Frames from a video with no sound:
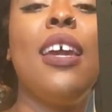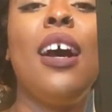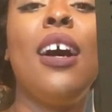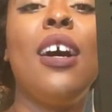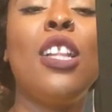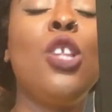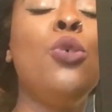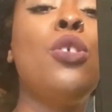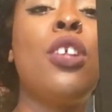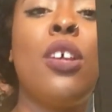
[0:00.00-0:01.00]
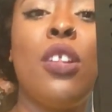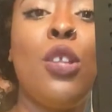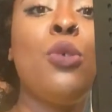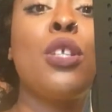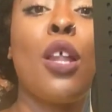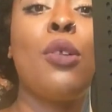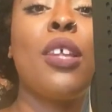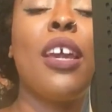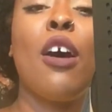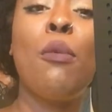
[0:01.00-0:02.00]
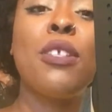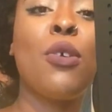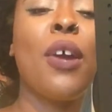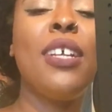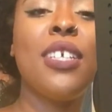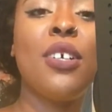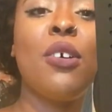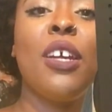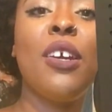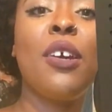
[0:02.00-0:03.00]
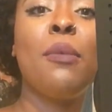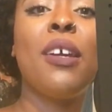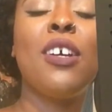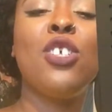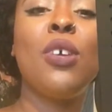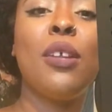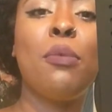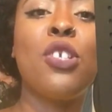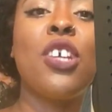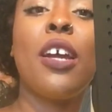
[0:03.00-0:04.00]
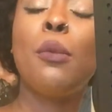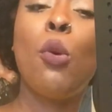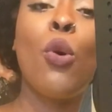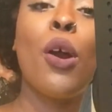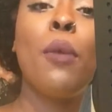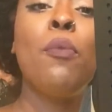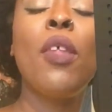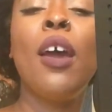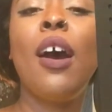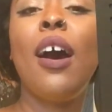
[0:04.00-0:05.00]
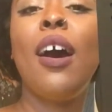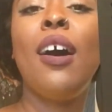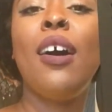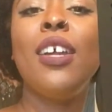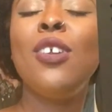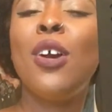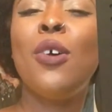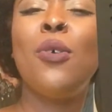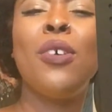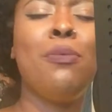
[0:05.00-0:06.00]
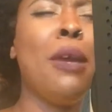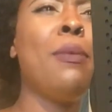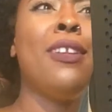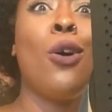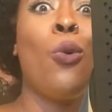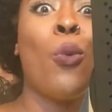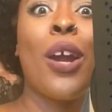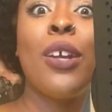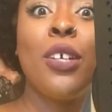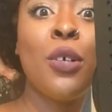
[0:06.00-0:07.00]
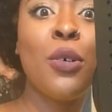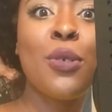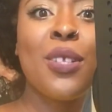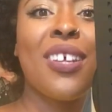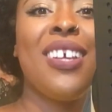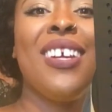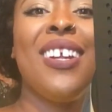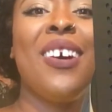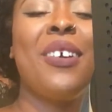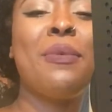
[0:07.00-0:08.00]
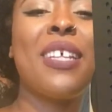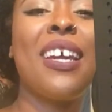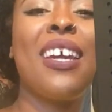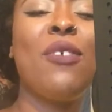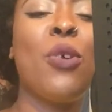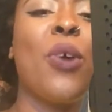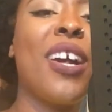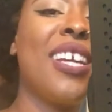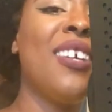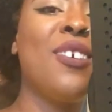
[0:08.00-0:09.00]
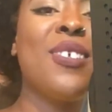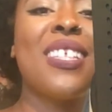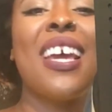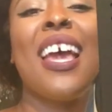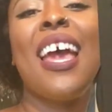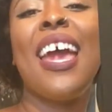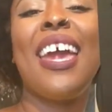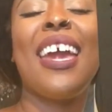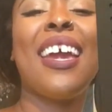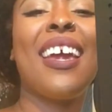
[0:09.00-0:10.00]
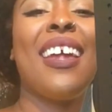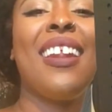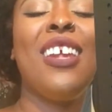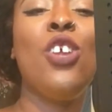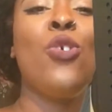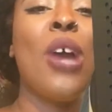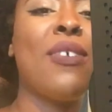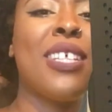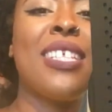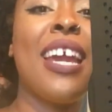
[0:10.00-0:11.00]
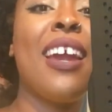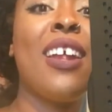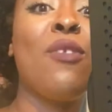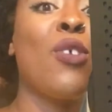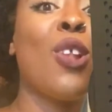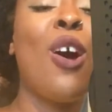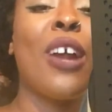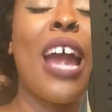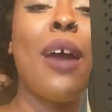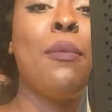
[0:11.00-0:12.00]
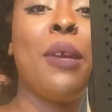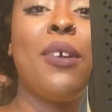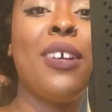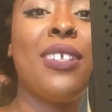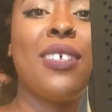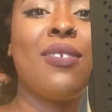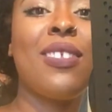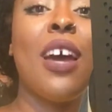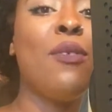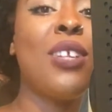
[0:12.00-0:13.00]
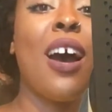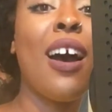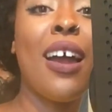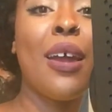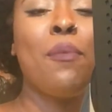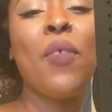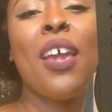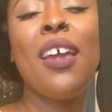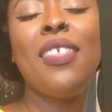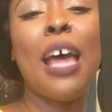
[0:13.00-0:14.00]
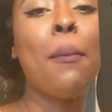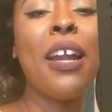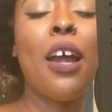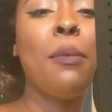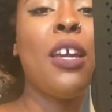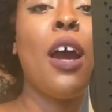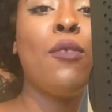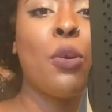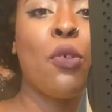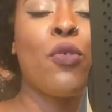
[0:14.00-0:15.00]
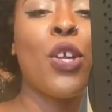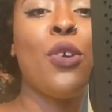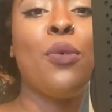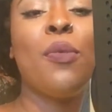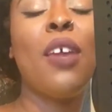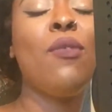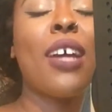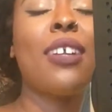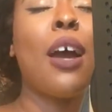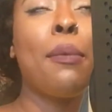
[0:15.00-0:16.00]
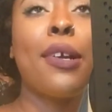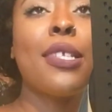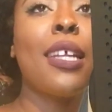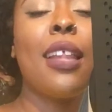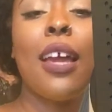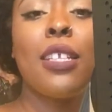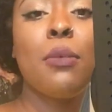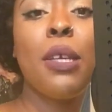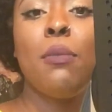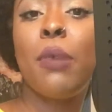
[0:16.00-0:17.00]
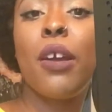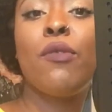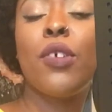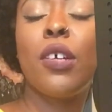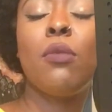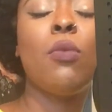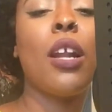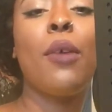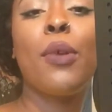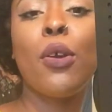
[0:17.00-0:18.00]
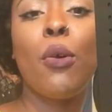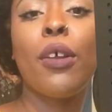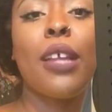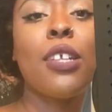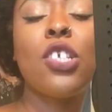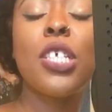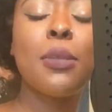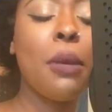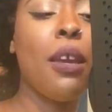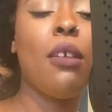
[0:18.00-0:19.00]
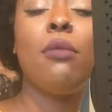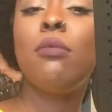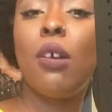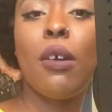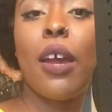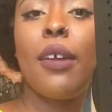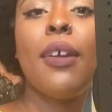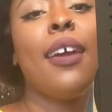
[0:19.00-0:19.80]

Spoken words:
Loose clothing helps a great deal here because you can project more. Maybe don't wear heels. You know what I'm saying? If you're wearing heels and you have to stand for long periods of time, that might not be comfortable for you. In fact, I personally like to be barefoot when I record. That's just me. Okay.